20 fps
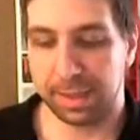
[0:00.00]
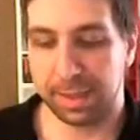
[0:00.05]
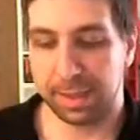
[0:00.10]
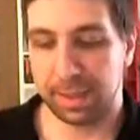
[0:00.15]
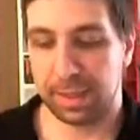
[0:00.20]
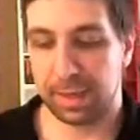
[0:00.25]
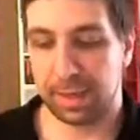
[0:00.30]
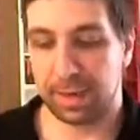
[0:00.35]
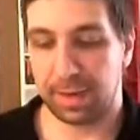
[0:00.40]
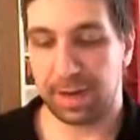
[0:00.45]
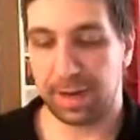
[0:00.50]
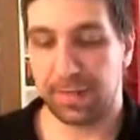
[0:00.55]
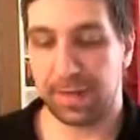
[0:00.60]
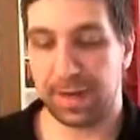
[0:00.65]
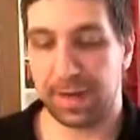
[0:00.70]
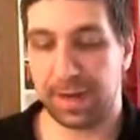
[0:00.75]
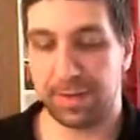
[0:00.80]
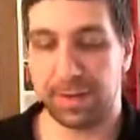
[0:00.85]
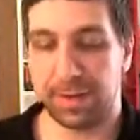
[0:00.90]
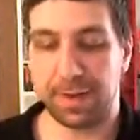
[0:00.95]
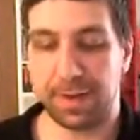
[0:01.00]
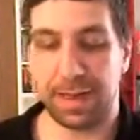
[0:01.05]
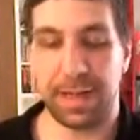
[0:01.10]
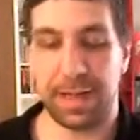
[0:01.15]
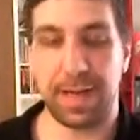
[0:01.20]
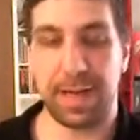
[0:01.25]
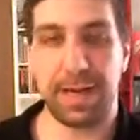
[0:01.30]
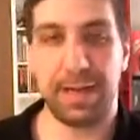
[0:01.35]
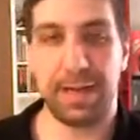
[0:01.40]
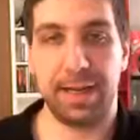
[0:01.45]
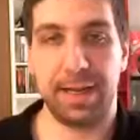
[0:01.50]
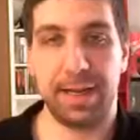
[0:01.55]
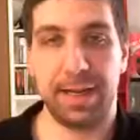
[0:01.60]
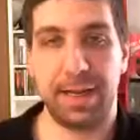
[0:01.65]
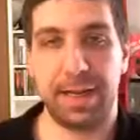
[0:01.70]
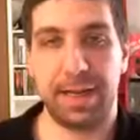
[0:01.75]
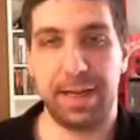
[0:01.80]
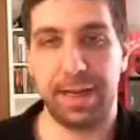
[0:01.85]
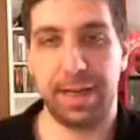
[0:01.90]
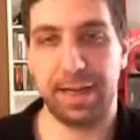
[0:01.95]
You know, every now and then
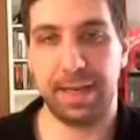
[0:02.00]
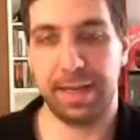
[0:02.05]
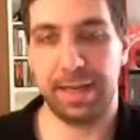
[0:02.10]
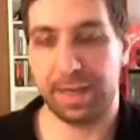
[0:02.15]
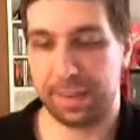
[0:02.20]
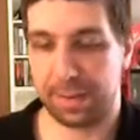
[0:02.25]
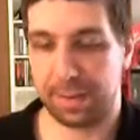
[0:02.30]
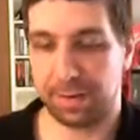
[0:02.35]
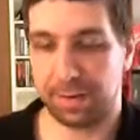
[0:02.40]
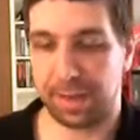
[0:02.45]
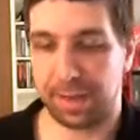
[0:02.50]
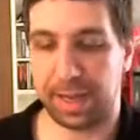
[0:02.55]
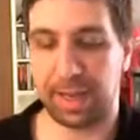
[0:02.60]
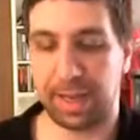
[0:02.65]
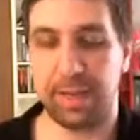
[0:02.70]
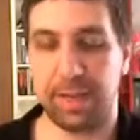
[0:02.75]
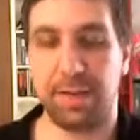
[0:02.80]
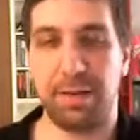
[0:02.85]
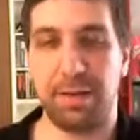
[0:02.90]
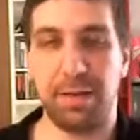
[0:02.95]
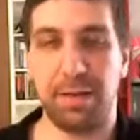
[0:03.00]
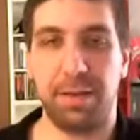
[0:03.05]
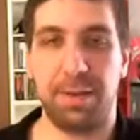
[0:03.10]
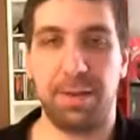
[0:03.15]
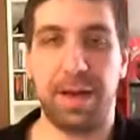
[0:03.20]
you'll